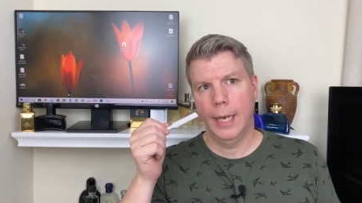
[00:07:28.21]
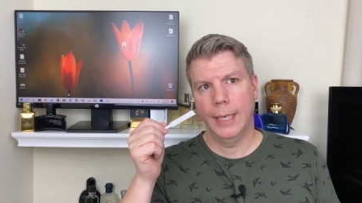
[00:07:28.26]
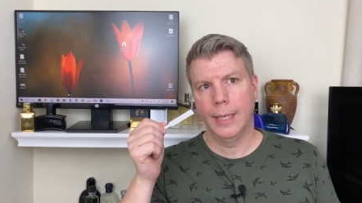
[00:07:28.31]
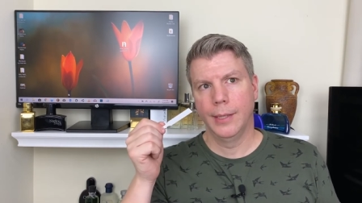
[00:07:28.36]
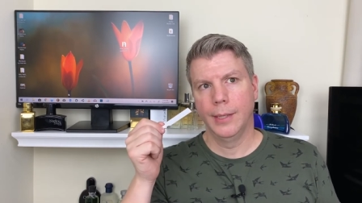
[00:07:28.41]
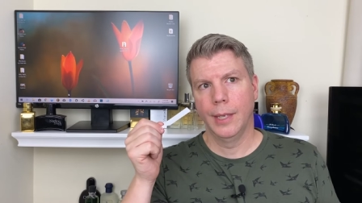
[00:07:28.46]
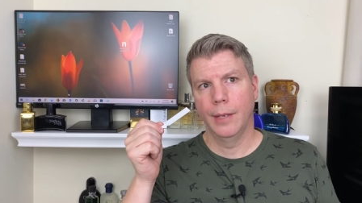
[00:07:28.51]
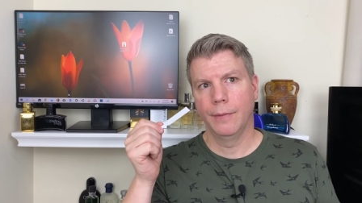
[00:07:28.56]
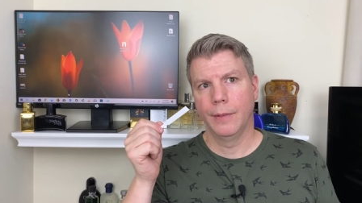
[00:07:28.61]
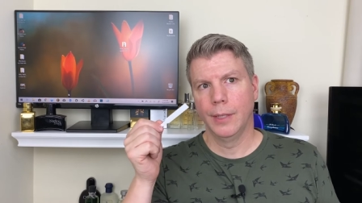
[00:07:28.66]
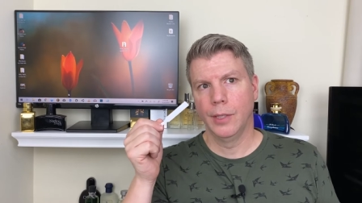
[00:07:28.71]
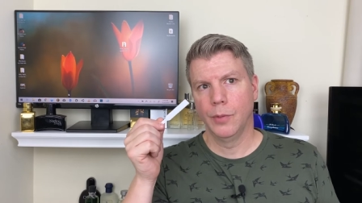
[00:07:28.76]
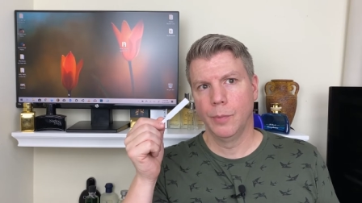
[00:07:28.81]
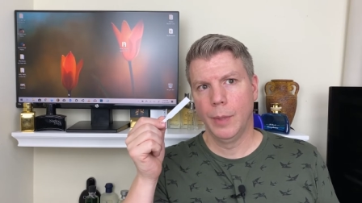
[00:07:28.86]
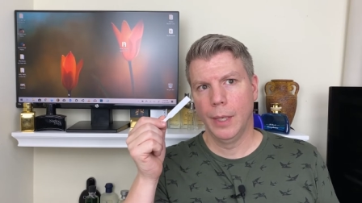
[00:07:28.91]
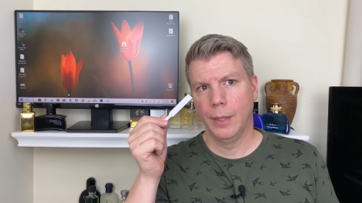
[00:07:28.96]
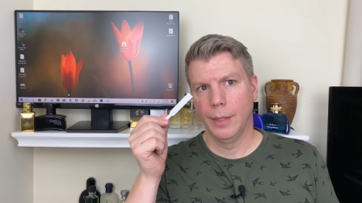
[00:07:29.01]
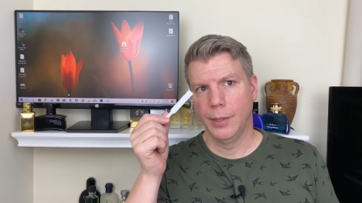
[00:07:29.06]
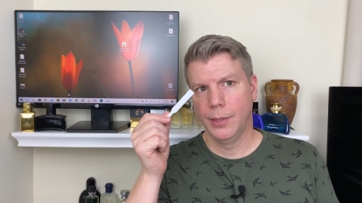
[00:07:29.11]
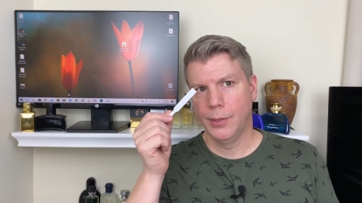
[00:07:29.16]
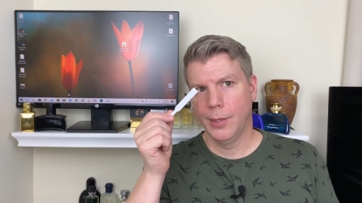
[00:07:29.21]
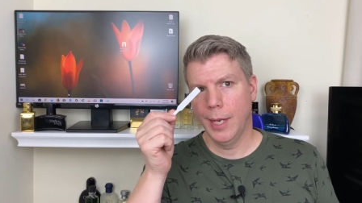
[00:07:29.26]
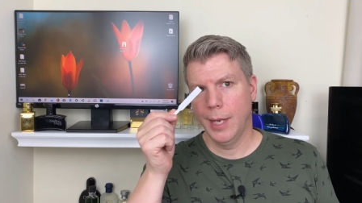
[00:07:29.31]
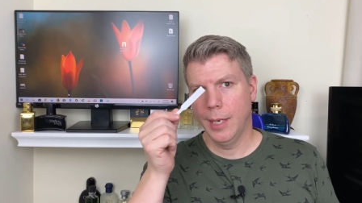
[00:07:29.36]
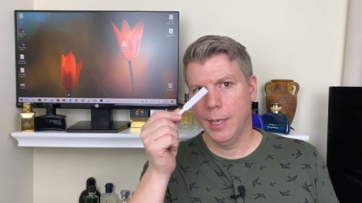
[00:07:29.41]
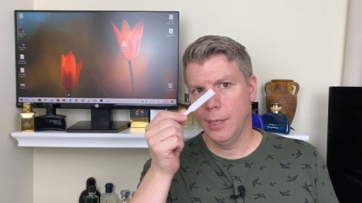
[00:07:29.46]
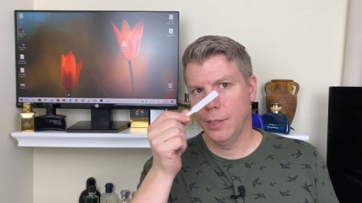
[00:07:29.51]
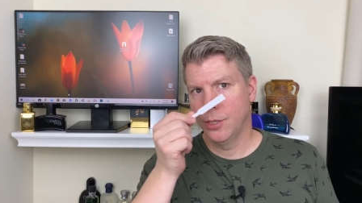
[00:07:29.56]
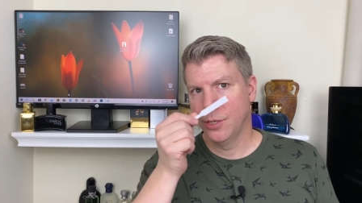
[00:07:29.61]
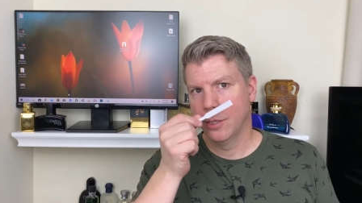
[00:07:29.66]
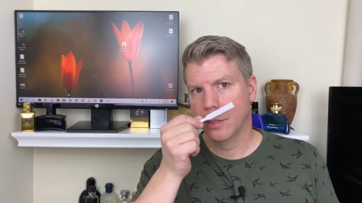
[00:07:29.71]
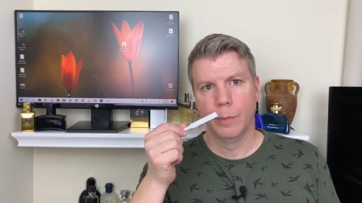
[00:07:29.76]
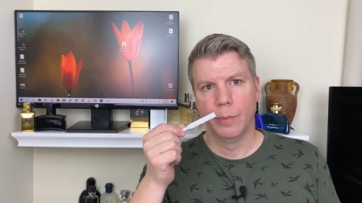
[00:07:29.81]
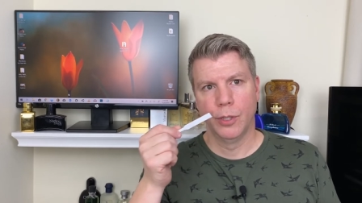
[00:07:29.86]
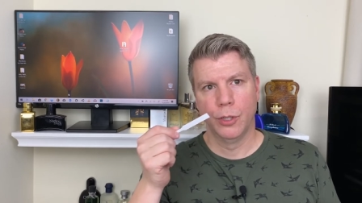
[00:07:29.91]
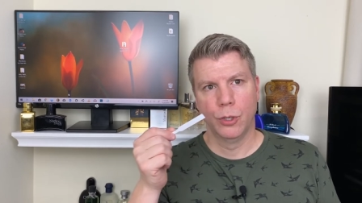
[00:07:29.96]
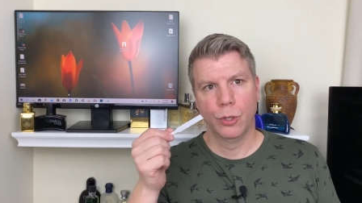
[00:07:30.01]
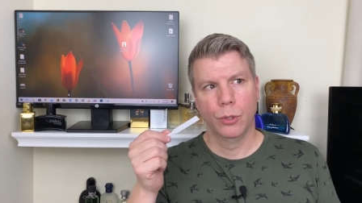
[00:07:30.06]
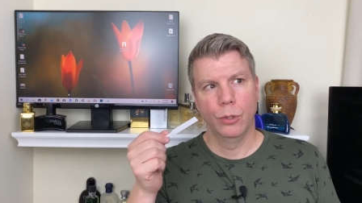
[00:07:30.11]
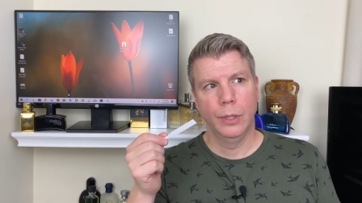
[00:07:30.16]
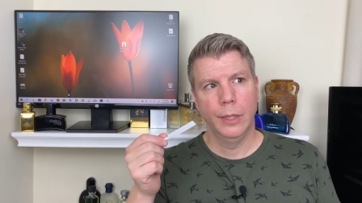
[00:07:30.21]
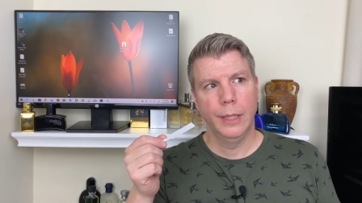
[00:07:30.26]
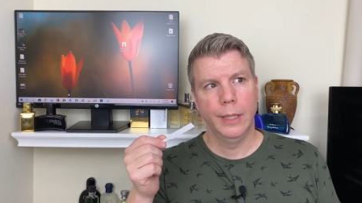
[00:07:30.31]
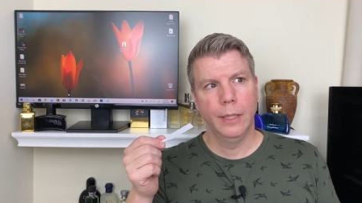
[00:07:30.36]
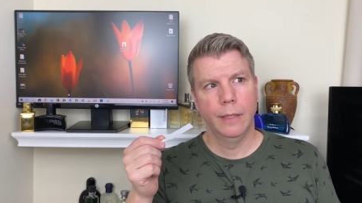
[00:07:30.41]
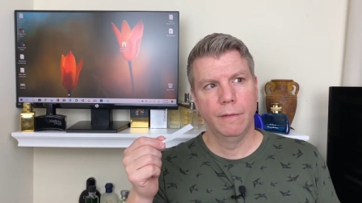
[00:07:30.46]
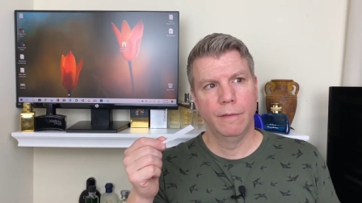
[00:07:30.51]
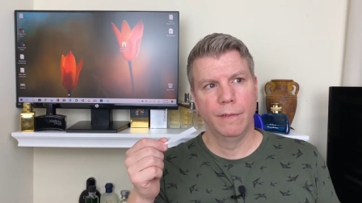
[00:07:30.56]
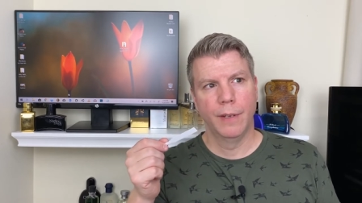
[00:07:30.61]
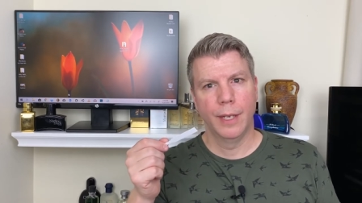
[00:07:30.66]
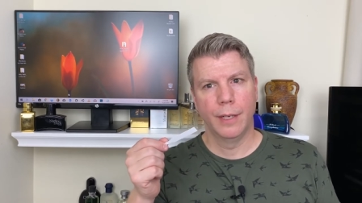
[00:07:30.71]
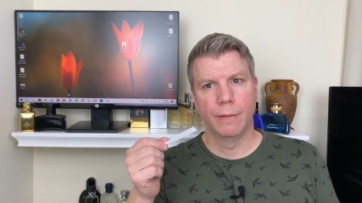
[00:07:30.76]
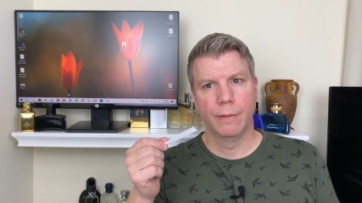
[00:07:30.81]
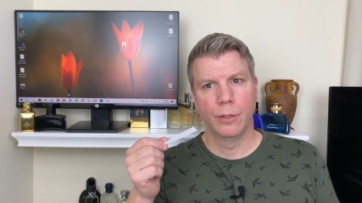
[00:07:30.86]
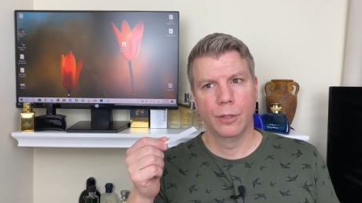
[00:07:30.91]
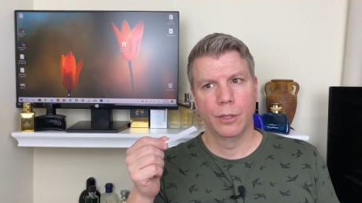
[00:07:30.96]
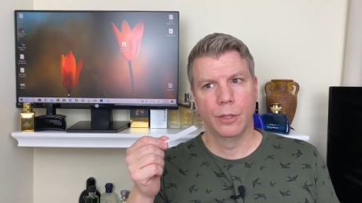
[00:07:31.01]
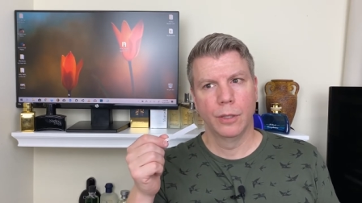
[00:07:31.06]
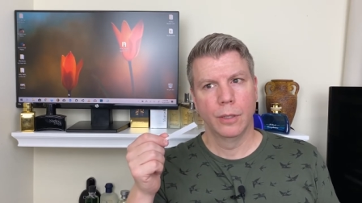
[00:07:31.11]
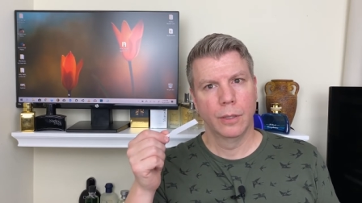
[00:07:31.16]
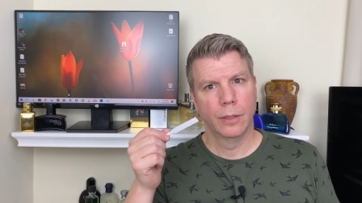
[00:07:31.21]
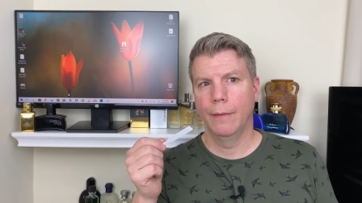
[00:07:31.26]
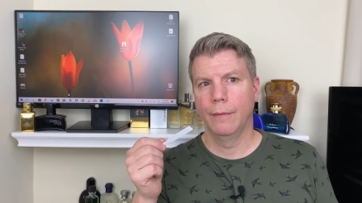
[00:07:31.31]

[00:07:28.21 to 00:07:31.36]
I can definitely smell the sage, the patchouli and vetiver.